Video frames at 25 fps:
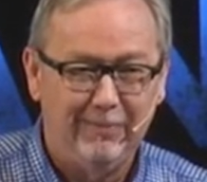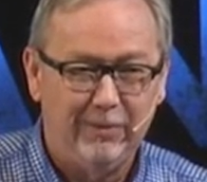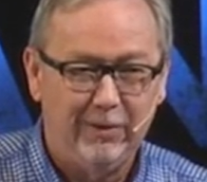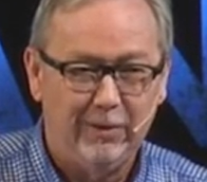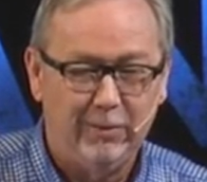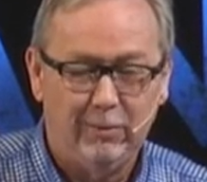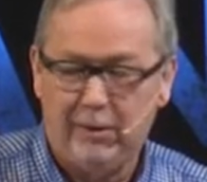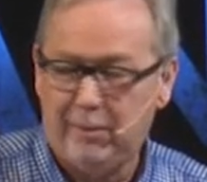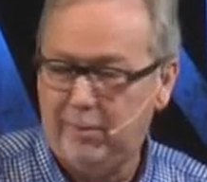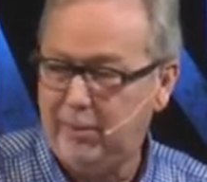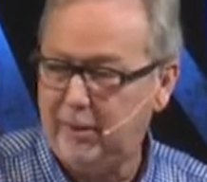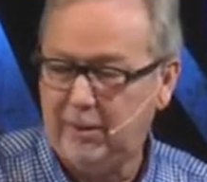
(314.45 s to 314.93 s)

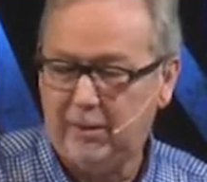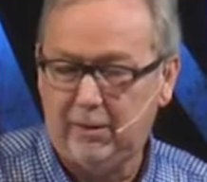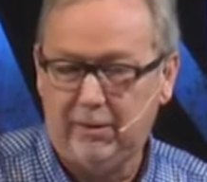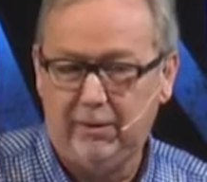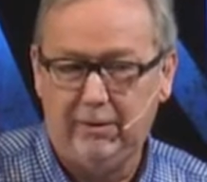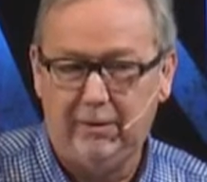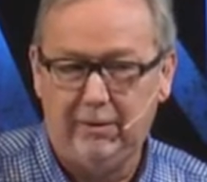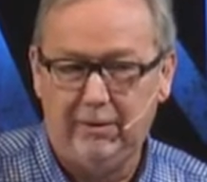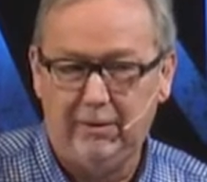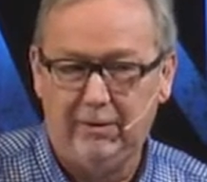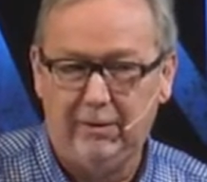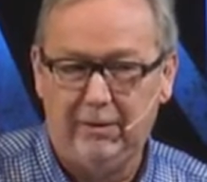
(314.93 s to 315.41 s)
What about the
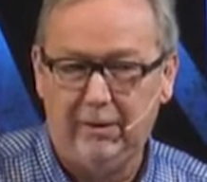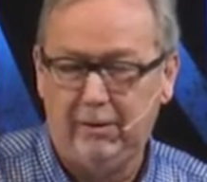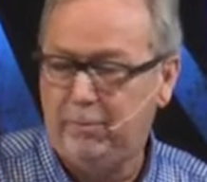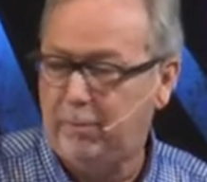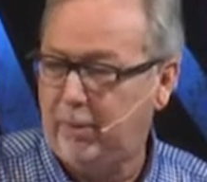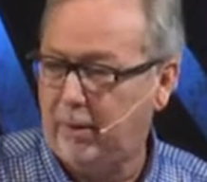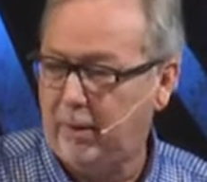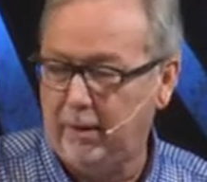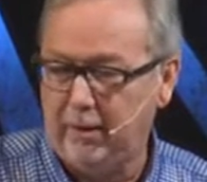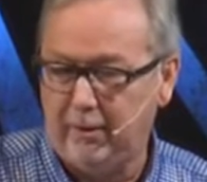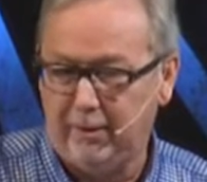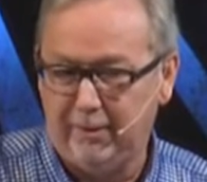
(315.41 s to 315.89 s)

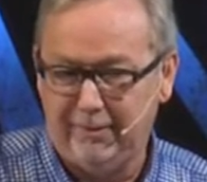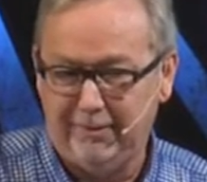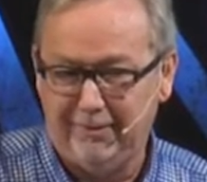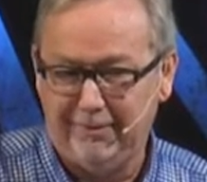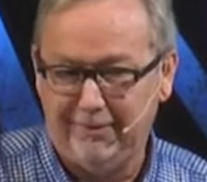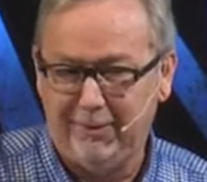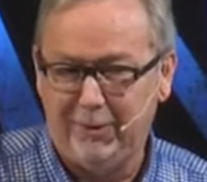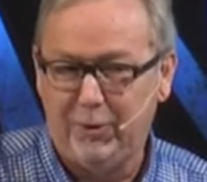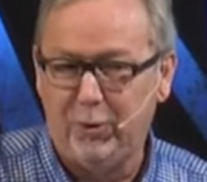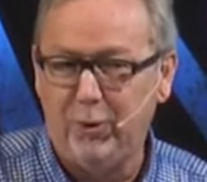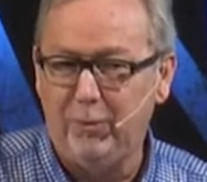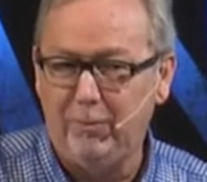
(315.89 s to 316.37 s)
good part,
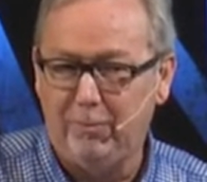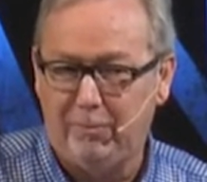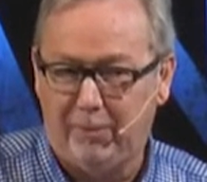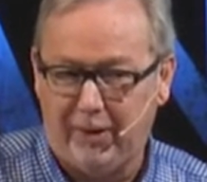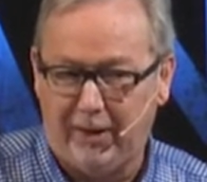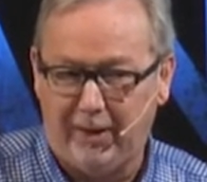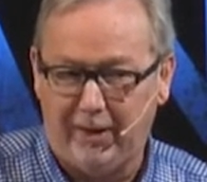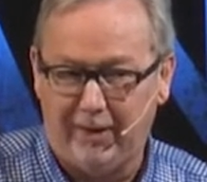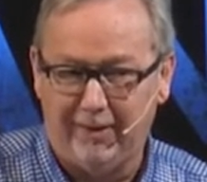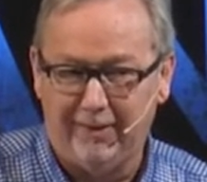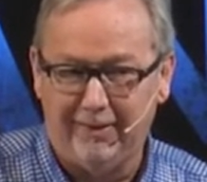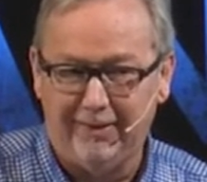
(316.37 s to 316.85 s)
the Guten
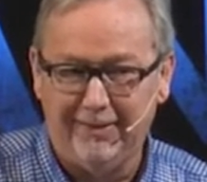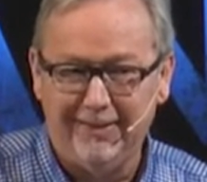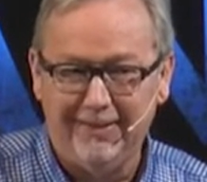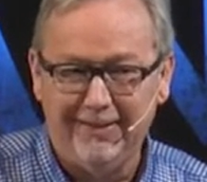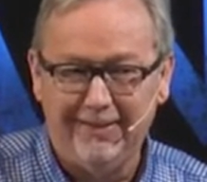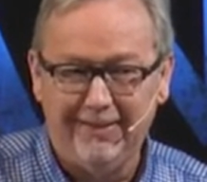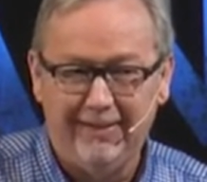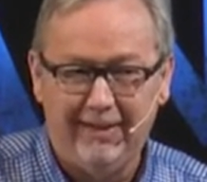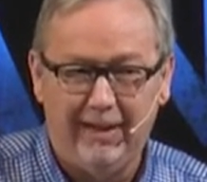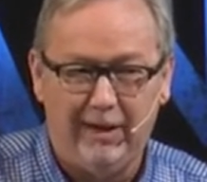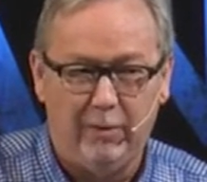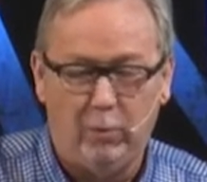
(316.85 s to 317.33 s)
part?
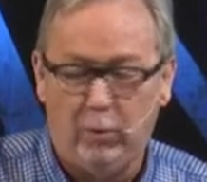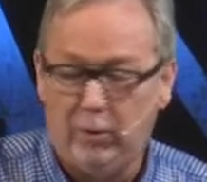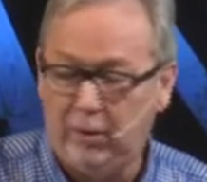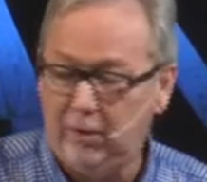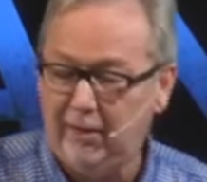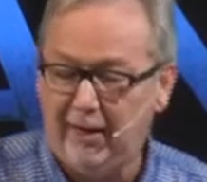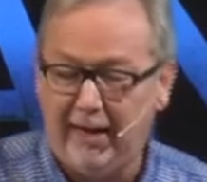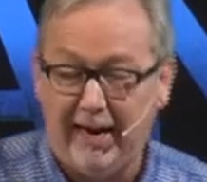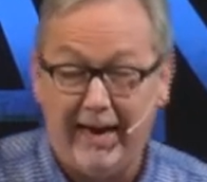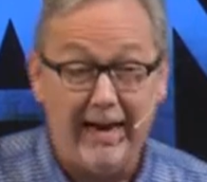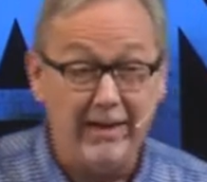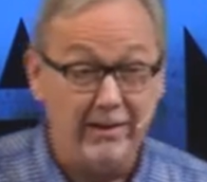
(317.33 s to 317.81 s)
Yeah,
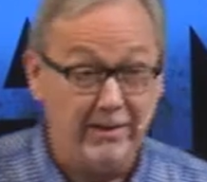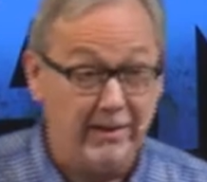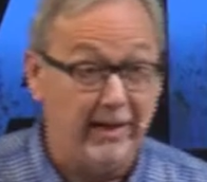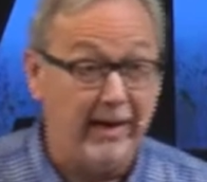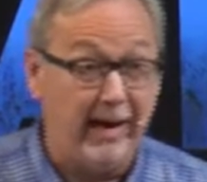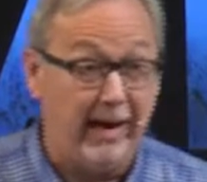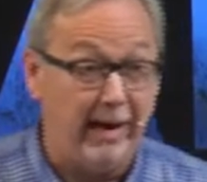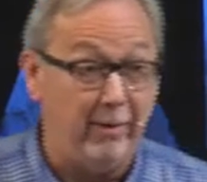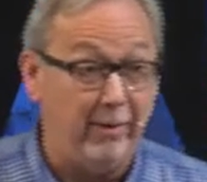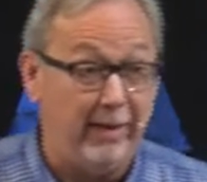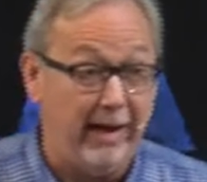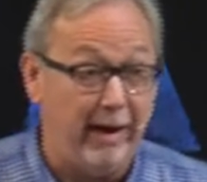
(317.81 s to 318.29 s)
well, I asked the
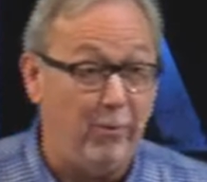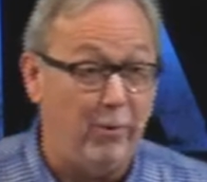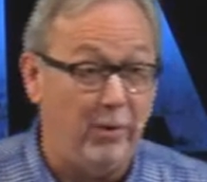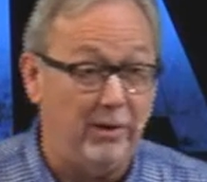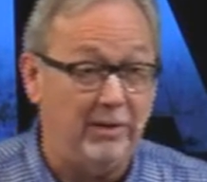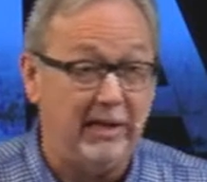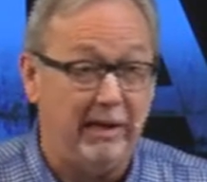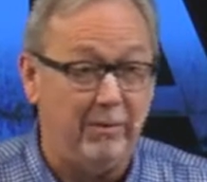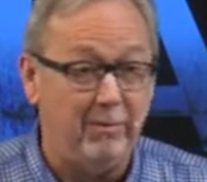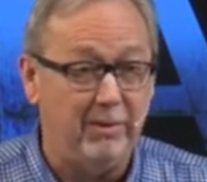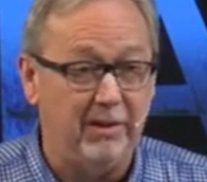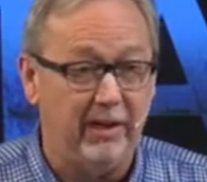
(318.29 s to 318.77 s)
guy that
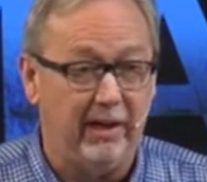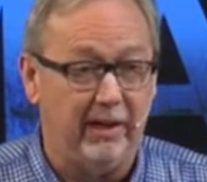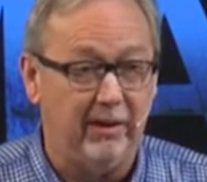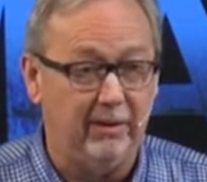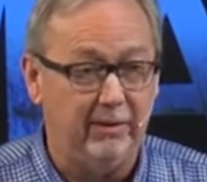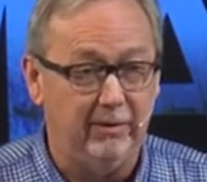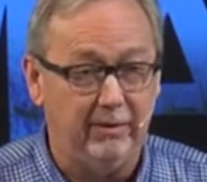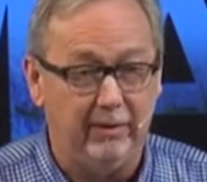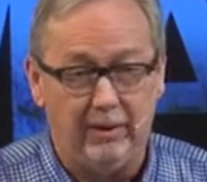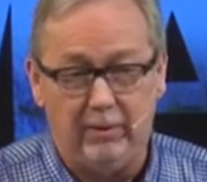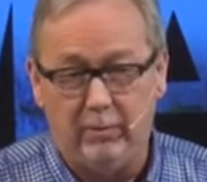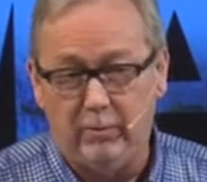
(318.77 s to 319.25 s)
one time. He's
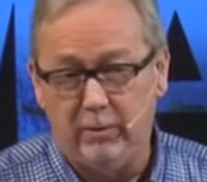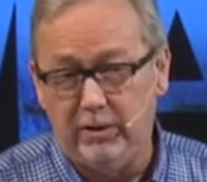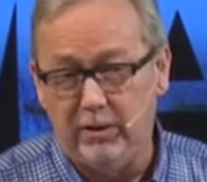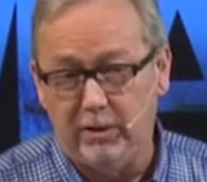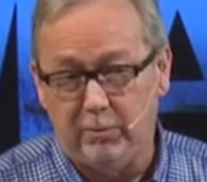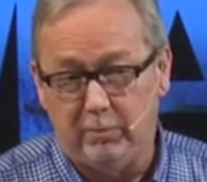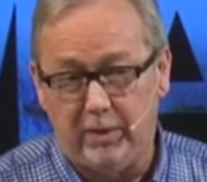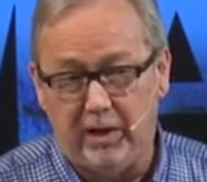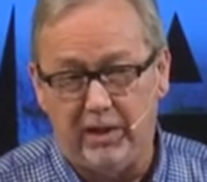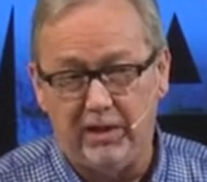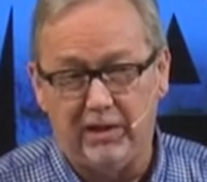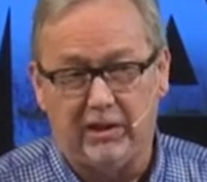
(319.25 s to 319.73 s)
like, uh, we
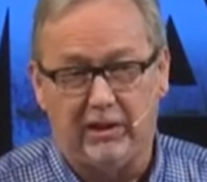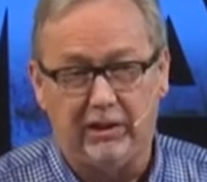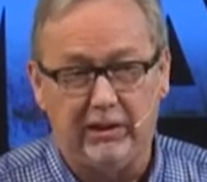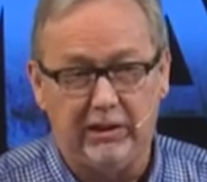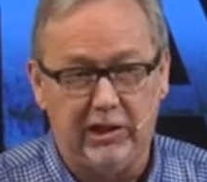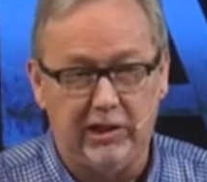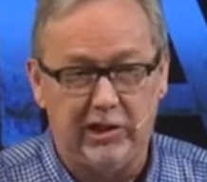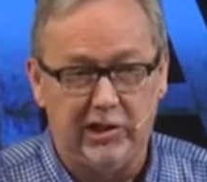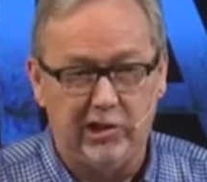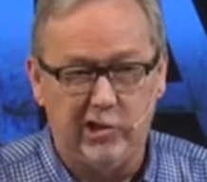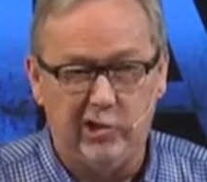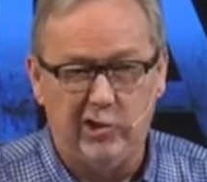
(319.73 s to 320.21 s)
just
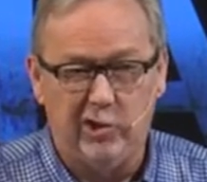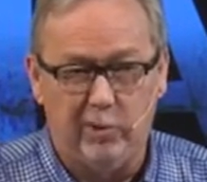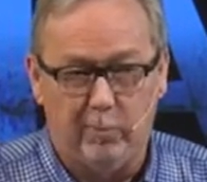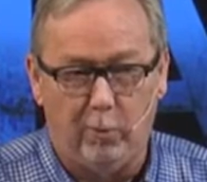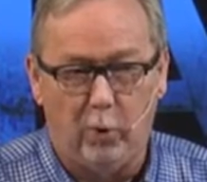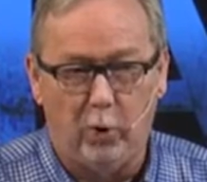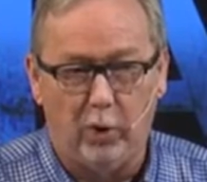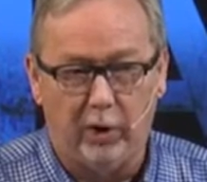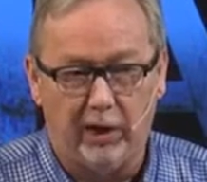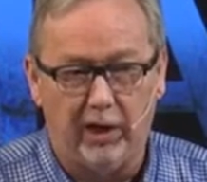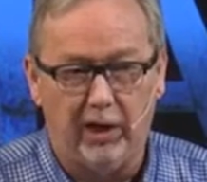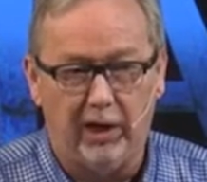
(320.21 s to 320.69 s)
basically just use the
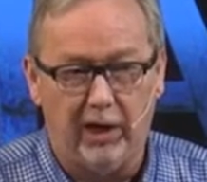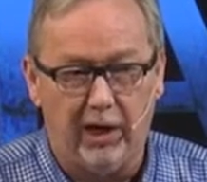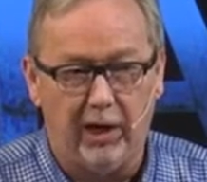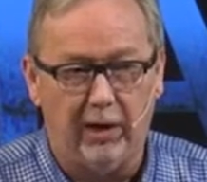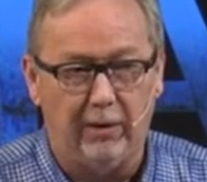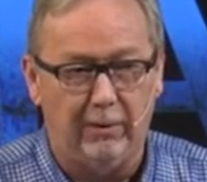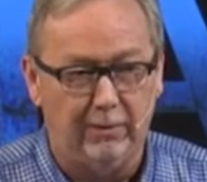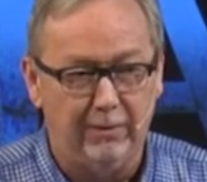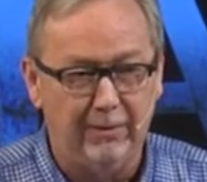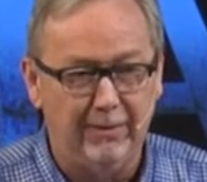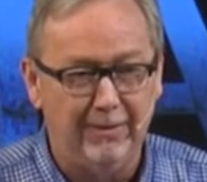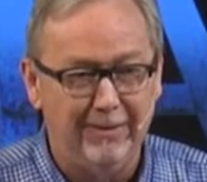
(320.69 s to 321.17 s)
Morgen
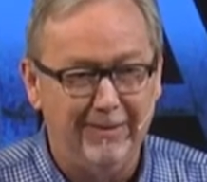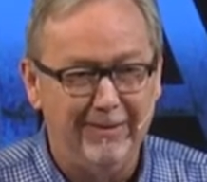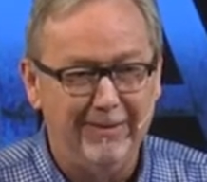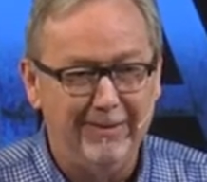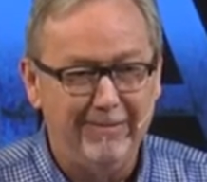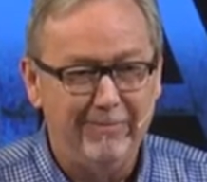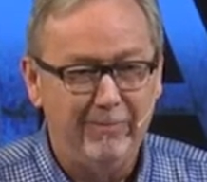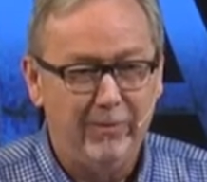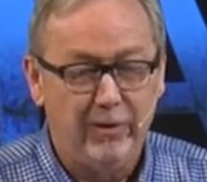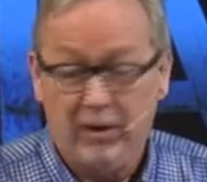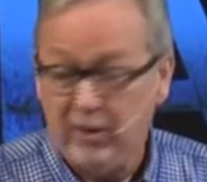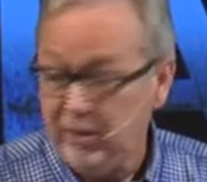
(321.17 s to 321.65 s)
now.
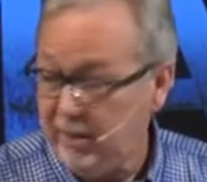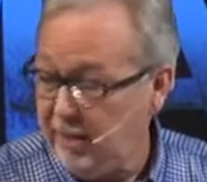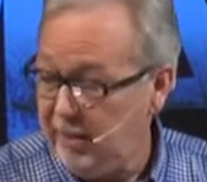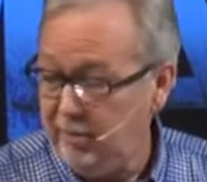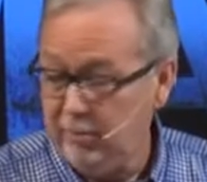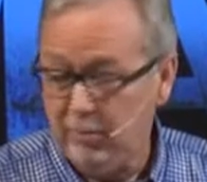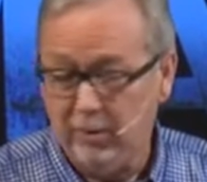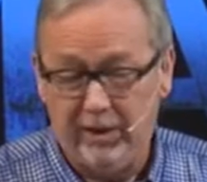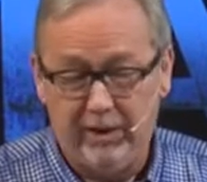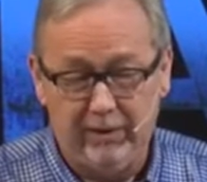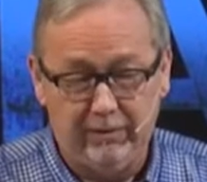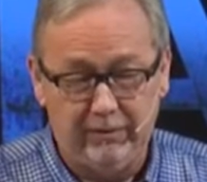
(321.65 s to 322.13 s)
Okay,
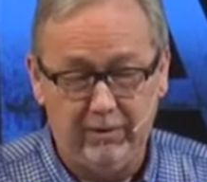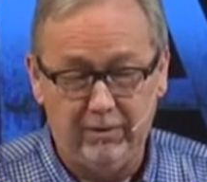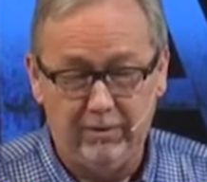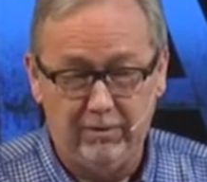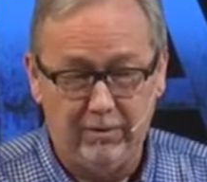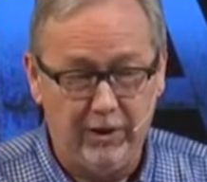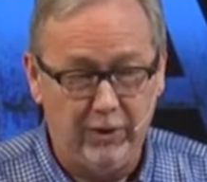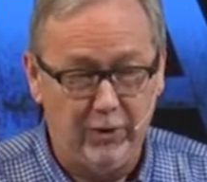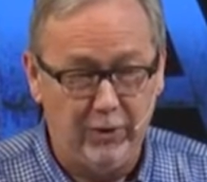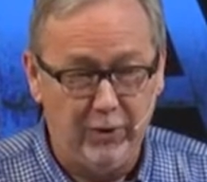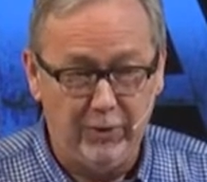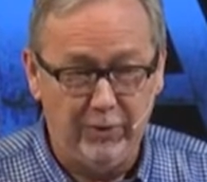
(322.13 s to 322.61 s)
whatever,
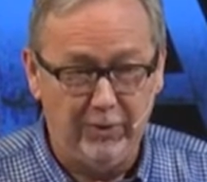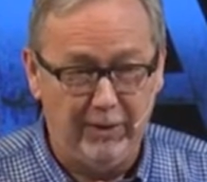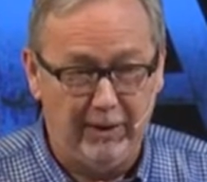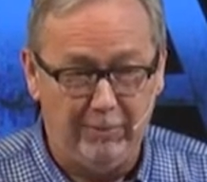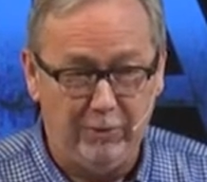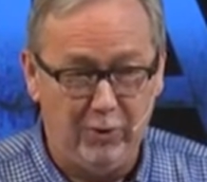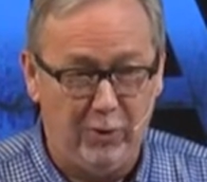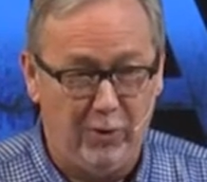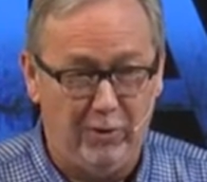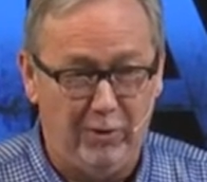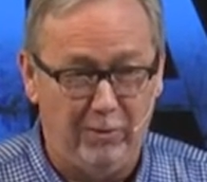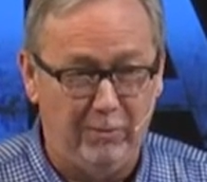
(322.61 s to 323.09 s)
sehr gut.
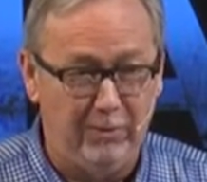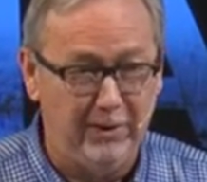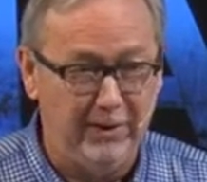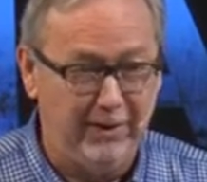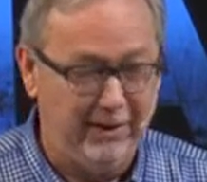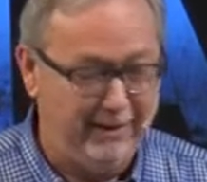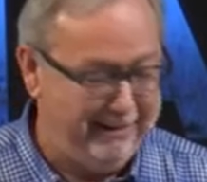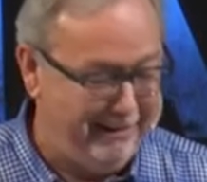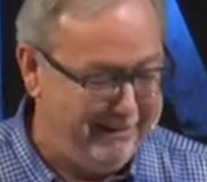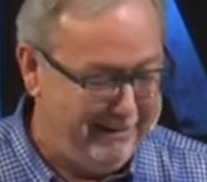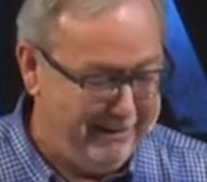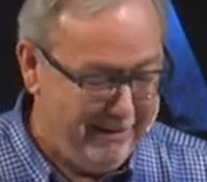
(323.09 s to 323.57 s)
I'm going
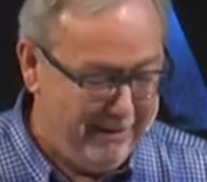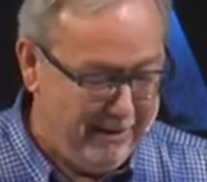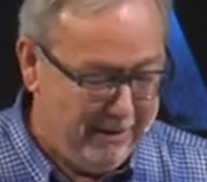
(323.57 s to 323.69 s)
with it.